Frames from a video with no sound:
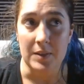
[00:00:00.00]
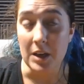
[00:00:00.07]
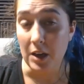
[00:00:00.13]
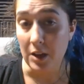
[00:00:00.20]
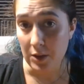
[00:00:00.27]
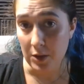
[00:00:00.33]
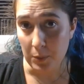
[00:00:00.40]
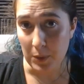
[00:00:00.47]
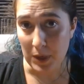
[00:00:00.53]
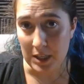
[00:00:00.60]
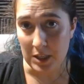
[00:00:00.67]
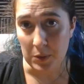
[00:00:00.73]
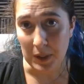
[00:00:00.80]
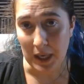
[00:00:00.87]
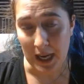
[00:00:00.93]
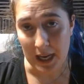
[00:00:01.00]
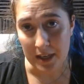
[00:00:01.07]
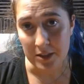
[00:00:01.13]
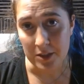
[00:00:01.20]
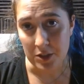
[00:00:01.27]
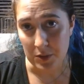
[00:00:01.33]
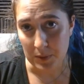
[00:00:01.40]
The other way you
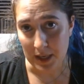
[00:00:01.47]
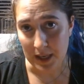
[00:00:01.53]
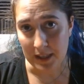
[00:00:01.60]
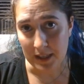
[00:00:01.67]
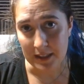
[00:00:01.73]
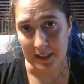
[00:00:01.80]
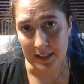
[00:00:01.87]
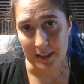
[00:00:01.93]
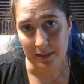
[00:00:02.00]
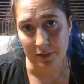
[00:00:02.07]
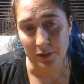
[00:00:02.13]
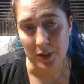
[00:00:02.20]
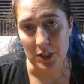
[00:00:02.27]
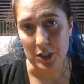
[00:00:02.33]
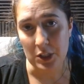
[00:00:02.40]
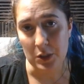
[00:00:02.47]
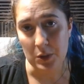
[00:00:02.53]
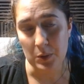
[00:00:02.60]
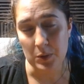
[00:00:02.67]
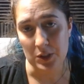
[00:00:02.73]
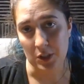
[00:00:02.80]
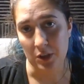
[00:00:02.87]
can do that if
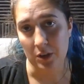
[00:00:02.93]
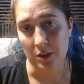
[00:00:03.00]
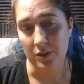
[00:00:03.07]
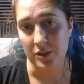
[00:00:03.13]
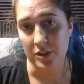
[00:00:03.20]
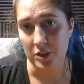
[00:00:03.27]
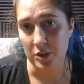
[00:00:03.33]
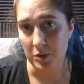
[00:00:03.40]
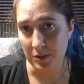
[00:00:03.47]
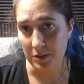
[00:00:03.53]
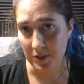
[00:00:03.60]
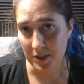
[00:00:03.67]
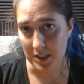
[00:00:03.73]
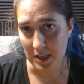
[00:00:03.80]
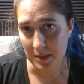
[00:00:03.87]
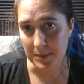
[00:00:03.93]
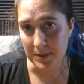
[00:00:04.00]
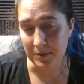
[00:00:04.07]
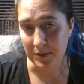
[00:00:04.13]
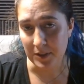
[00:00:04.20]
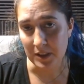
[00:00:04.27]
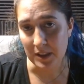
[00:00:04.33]
you serve 2 different types
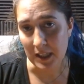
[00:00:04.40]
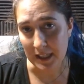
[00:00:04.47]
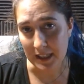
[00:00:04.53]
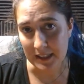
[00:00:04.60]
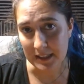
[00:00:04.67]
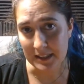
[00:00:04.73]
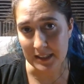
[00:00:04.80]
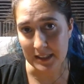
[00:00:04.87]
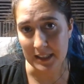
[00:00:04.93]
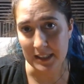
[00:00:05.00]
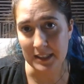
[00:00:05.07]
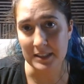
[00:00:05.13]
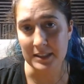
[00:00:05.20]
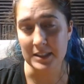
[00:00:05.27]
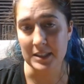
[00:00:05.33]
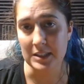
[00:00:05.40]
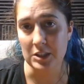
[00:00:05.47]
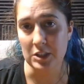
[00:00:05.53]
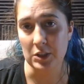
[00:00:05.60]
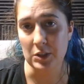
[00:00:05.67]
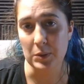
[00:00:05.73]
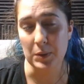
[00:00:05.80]
of clients is
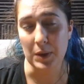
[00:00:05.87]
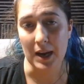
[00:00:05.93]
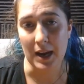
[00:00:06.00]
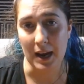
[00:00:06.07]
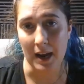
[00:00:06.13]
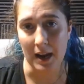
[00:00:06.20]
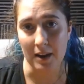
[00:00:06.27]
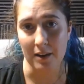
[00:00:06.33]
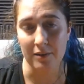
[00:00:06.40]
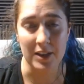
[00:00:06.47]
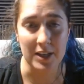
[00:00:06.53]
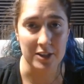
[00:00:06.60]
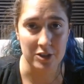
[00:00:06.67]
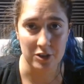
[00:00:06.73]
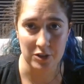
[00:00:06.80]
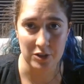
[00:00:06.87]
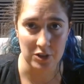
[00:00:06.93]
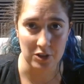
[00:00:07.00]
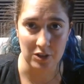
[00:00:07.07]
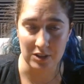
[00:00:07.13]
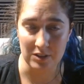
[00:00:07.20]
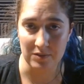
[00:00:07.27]
to have that choose
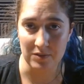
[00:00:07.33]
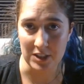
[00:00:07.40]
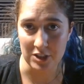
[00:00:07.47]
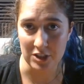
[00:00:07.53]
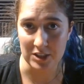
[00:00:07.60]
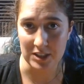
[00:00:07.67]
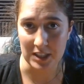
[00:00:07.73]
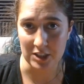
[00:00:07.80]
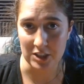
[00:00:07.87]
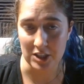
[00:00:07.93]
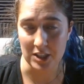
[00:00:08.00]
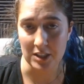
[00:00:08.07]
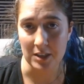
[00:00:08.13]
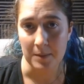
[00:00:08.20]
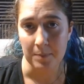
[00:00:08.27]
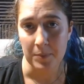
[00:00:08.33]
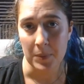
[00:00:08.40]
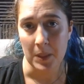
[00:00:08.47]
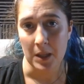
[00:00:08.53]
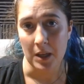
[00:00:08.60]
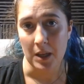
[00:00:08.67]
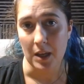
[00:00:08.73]
your own adventure section
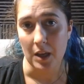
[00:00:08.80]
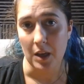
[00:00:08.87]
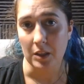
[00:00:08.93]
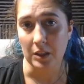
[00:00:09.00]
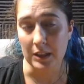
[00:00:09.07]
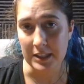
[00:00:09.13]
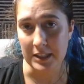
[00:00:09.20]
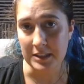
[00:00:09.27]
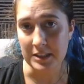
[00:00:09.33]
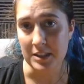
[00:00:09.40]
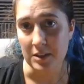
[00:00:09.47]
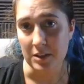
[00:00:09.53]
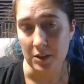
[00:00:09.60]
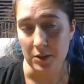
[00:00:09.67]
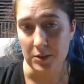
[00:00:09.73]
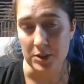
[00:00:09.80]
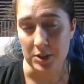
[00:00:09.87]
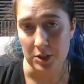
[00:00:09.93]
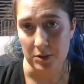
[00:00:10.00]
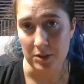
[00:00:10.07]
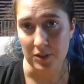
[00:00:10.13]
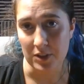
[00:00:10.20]
list those
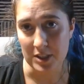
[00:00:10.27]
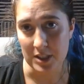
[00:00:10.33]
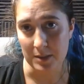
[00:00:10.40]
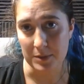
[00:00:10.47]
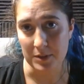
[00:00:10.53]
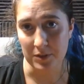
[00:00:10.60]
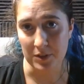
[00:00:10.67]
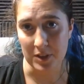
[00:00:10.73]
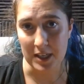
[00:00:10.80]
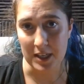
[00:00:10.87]
2 different types of